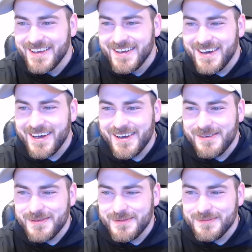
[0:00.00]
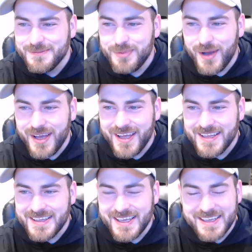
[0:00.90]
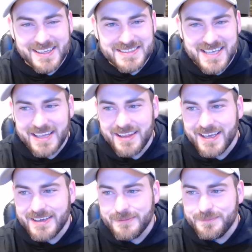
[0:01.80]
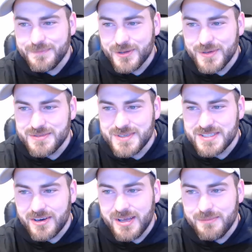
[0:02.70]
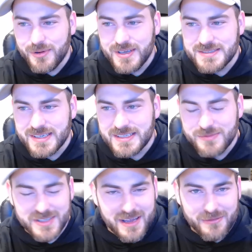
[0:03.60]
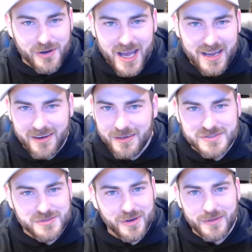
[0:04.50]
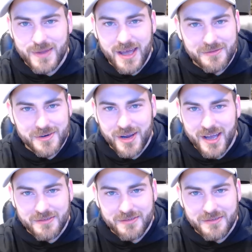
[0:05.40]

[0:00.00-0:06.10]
But at the end of the day, like the reason we started importing is because we never had enough shrimp, ever.